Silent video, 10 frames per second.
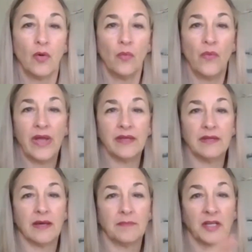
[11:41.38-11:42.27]

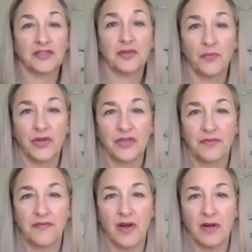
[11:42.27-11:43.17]
when, I'm not sure where
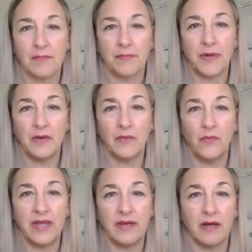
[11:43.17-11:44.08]
you're from, but
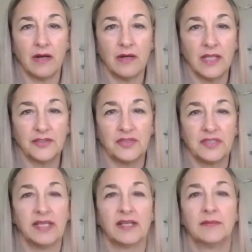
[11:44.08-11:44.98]
when our
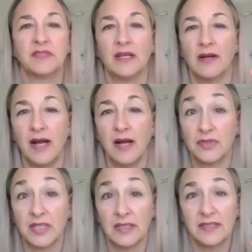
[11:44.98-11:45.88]
electricity comes in our
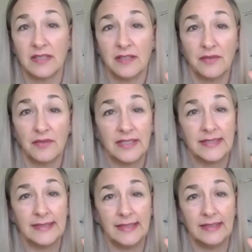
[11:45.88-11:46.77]
house, at least in the United
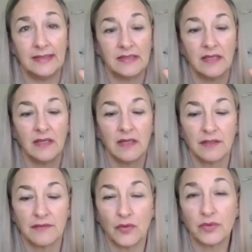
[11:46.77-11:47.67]
States,
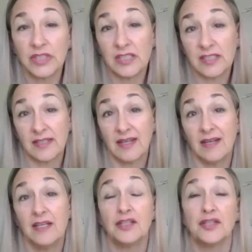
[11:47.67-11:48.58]
the voltage is
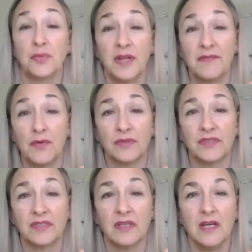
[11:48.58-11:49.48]
120
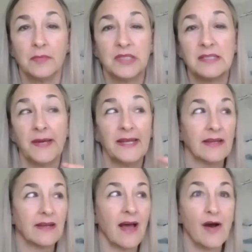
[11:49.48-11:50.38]
volts. But
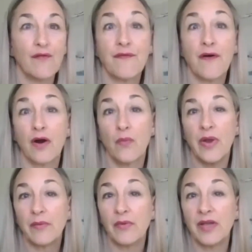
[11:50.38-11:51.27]
depending on how far
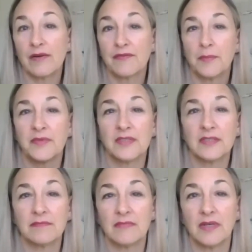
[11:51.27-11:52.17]
away we are from
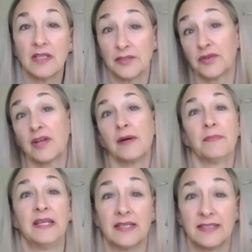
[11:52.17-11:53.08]
the electric
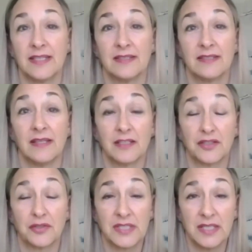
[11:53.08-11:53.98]
company that sends the
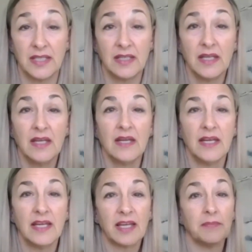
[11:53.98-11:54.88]
electricity,
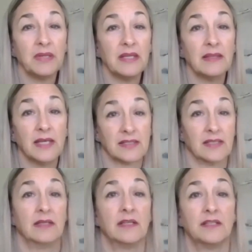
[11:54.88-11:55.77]
it can be less
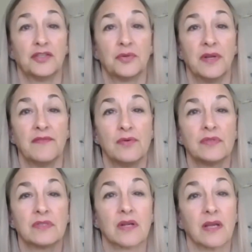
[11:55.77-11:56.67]
than 120
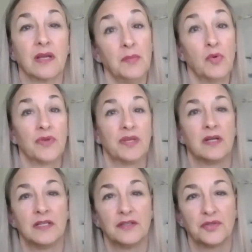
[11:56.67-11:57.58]
volts or it can be more than
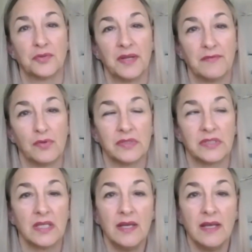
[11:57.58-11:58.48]
120
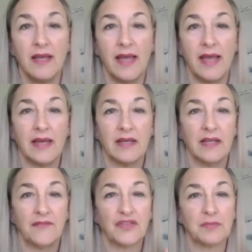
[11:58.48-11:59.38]
volts. And
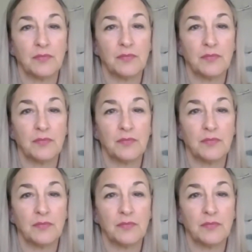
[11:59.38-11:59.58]
if it's